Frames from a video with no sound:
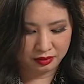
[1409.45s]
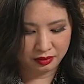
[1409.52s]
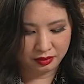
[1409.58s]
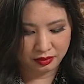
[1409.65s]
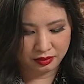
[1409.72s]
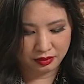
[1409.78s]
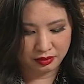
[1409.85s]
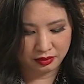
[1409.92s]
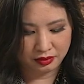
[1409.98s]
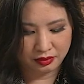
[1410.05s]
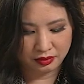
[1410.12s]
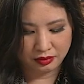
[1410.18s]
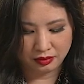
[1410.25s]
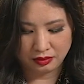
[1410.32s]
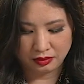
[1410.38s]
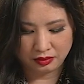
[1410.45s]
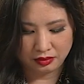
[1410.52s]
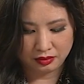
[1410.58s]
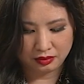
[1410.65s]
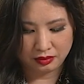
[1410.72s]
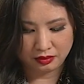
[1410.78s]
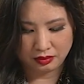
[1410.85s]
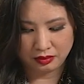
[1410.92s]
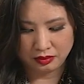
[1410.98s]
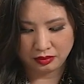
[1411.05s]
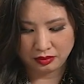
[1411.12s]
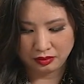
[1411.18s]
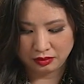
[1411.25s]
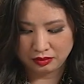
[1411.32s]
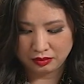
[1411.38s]

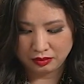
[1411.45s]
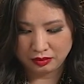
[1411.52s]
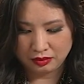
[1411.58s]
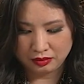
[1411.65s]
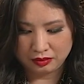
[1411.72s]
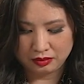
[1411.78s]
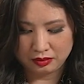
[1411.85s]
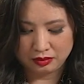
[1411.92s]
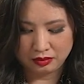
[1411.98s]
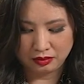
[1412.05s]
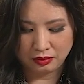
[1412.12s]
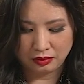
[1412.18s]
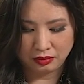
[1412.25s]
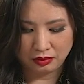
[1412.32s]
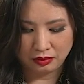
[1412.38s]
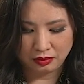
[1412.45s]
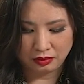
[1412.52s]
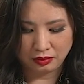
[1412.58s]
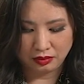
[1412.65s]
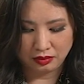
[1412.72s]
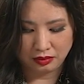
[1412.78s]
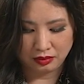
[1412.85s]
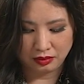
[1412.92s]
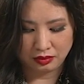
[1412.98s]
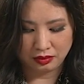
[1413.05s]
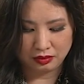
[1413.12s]
(not speaking)